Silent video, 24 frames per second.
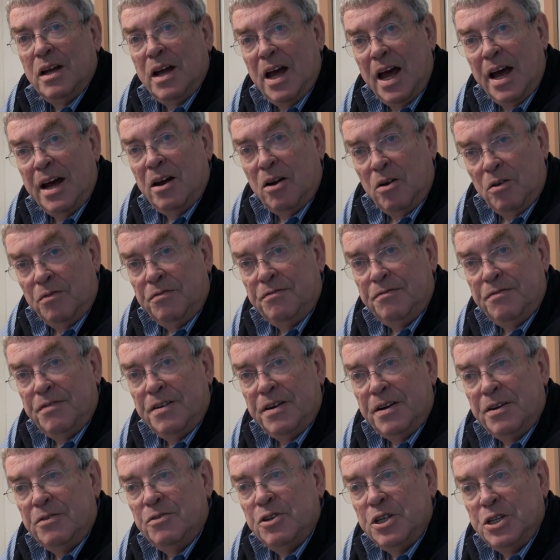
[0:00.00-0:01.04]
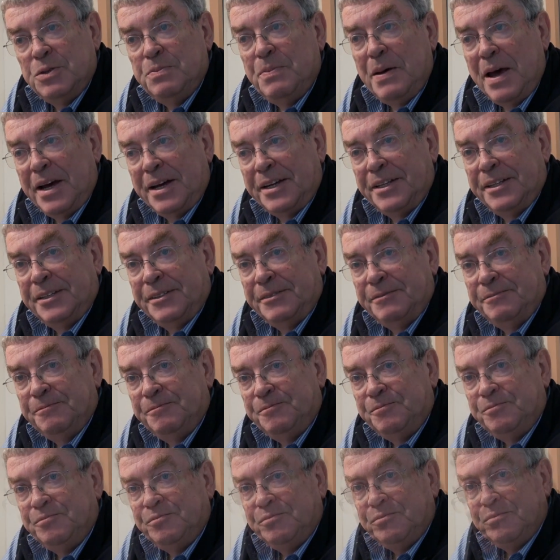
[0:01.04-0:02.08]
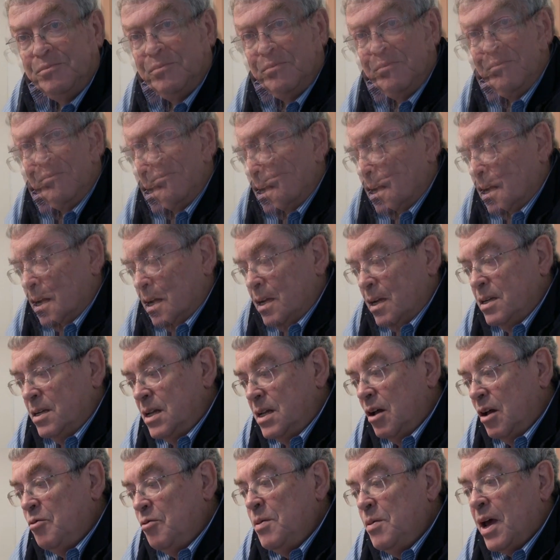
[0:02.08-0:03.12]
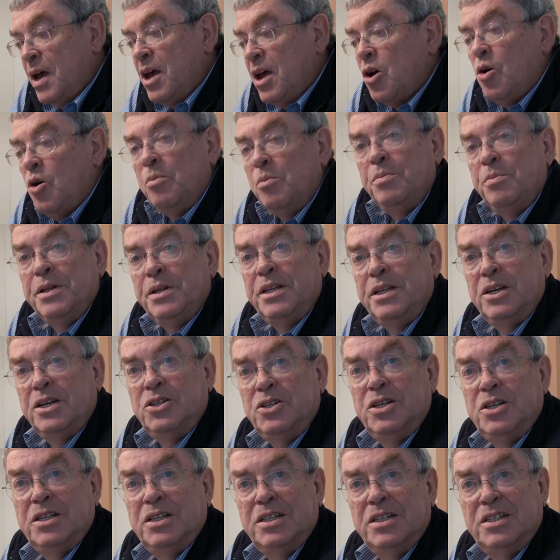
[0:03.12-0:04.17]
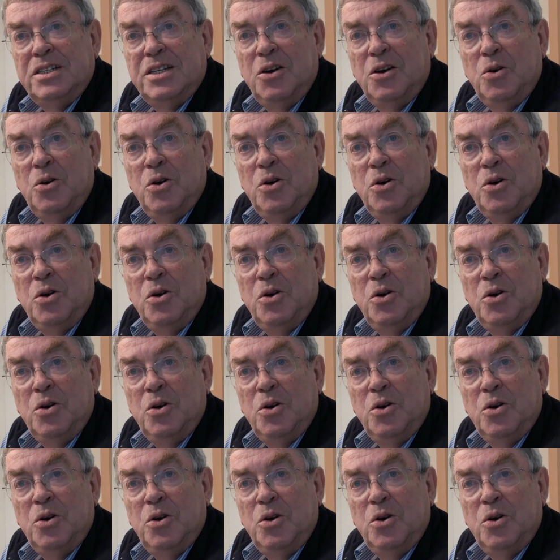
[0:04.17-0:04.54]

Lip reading: angle of respect. Instead of making competitions,